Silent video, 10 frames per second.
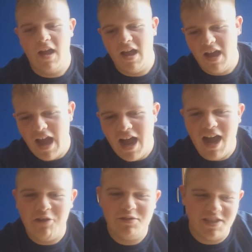
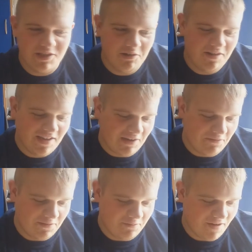How's it going,
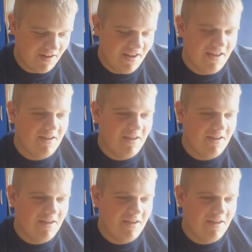everyone?